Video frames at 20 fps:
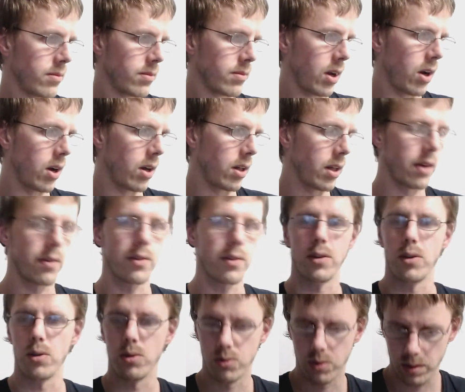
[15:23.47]
All have the
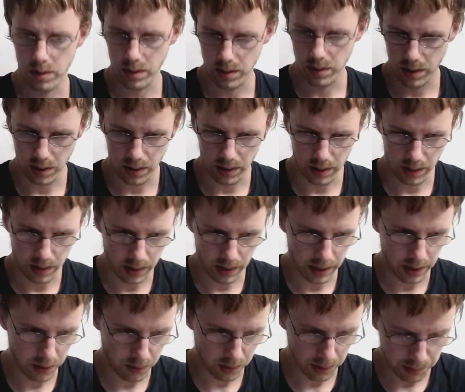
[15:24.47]
utility lathe grip